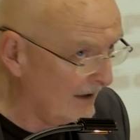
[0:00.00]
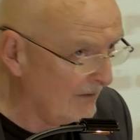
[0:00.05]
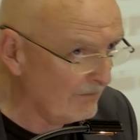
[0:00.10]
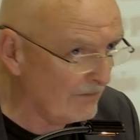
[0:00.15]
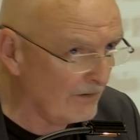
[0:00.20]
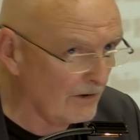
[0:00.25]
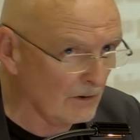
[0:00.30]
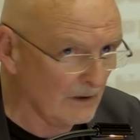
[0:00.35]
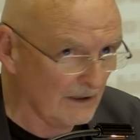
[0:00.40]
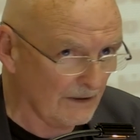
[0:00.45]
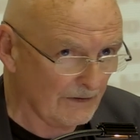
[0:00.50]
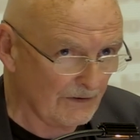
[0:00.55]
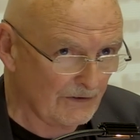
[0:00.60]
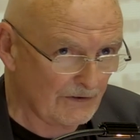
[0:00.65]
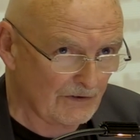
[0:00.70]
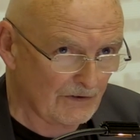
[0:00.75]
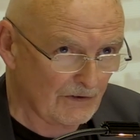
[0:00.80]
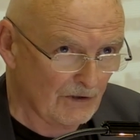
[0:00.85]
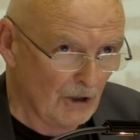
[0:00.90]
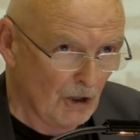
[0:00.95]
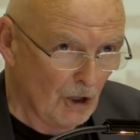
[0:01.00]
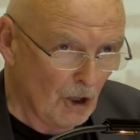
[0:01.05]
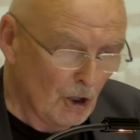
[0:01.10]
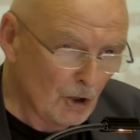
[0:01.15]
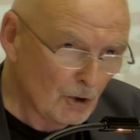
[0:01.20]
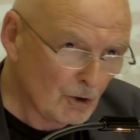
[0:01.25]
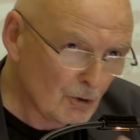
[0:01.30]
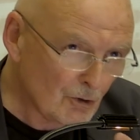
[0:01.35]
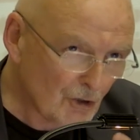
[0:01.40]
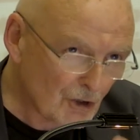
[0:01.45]
influence
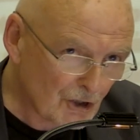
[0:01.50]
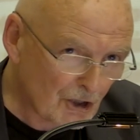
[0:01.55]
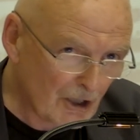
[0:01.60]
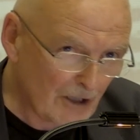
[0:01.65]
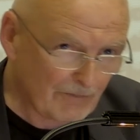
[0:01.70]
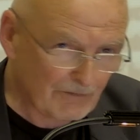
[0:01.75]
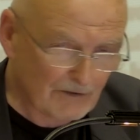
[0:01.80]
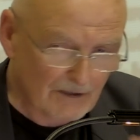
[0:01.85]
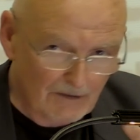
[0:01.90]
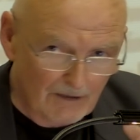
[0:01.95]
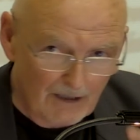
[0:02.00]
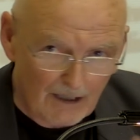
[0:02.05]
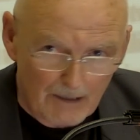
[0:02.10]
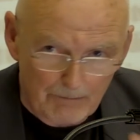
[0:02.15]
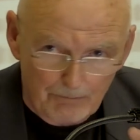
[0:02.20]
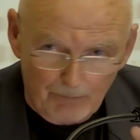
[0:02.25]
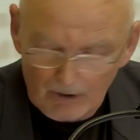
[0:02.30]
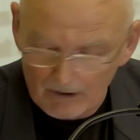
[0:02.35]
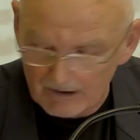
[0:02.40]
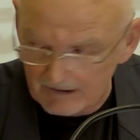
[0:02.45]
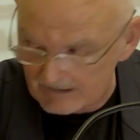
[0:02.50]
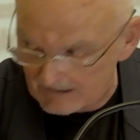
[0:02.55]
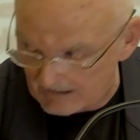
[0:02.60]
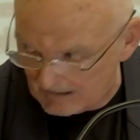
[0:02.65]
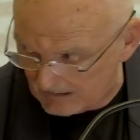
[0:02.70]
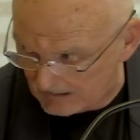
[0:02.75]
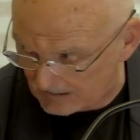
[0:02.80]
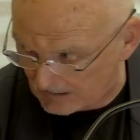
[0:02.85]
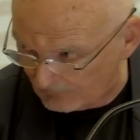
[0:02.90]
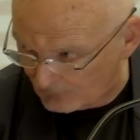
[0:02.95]
to shift their
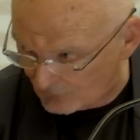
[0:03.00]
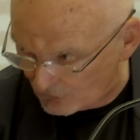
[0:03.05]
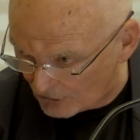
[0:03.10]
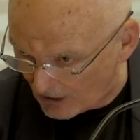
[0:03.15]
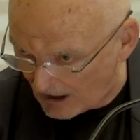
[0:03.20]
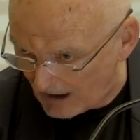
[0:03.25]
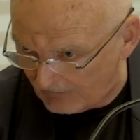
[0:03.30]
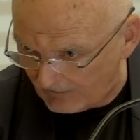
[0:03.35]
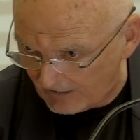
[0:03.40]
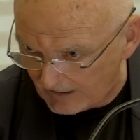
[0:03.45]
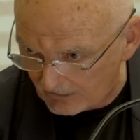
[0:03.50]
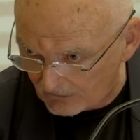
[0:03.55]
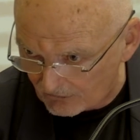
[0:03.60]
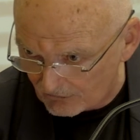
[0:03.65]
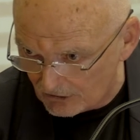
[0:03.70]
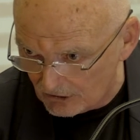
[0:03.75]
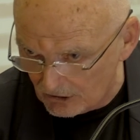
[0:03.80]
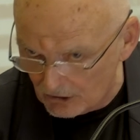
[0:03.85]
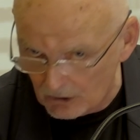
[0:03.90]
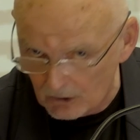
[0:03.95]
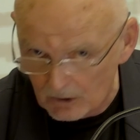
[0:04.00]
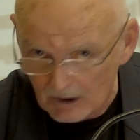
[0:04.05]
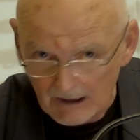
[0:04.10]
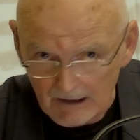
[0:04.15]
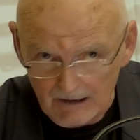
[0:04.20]
policies of driving through